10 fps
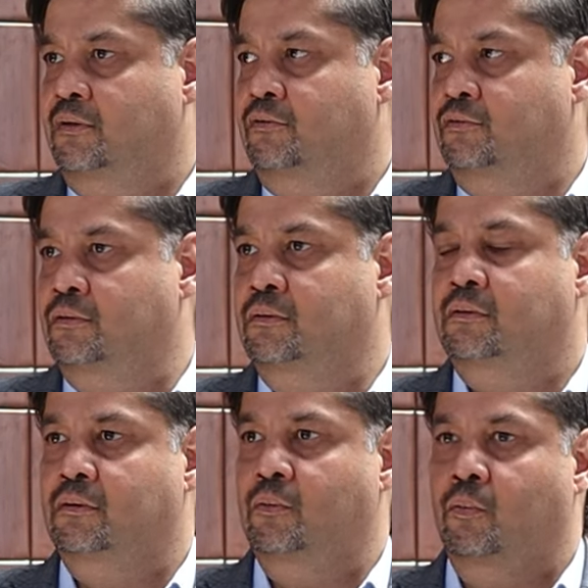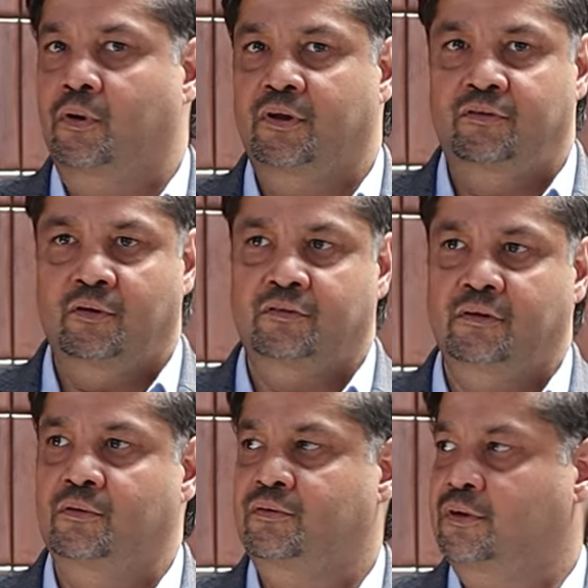So what is your
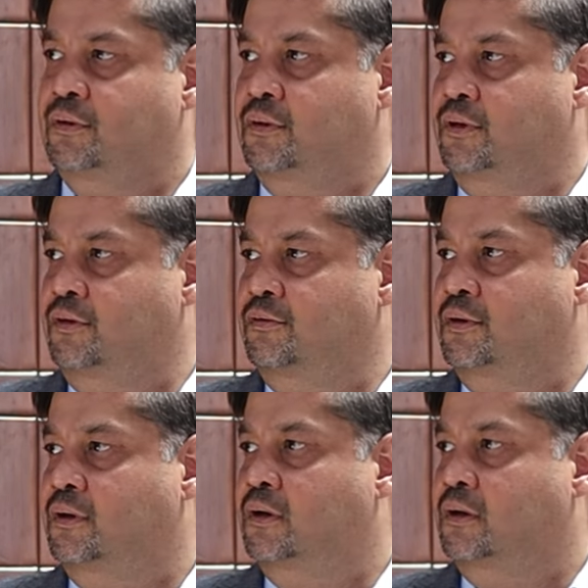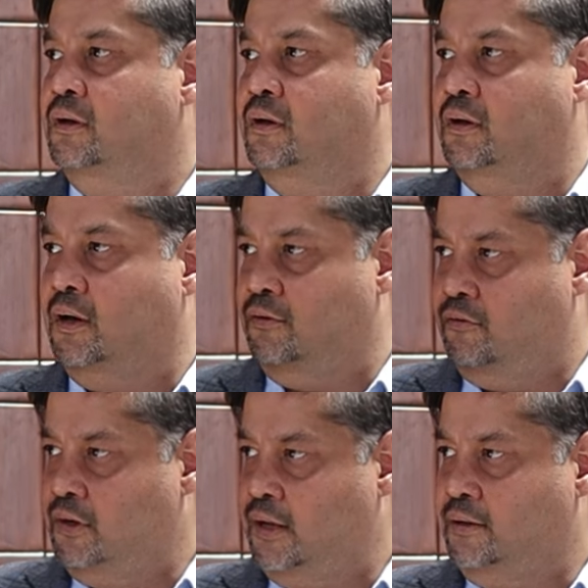solution? Is a
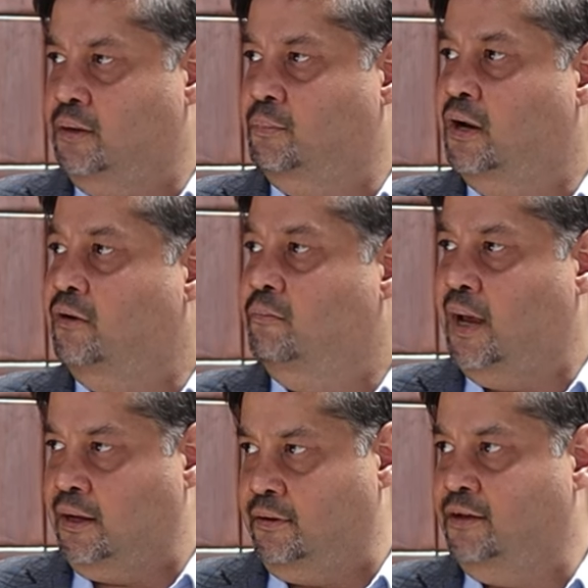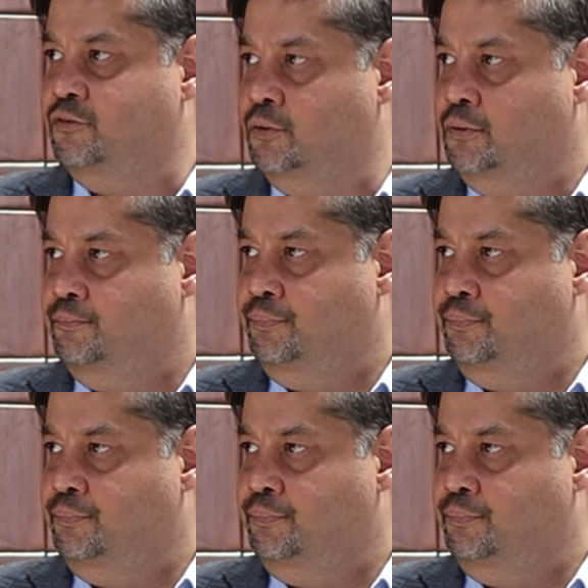country like Nepal bang next door?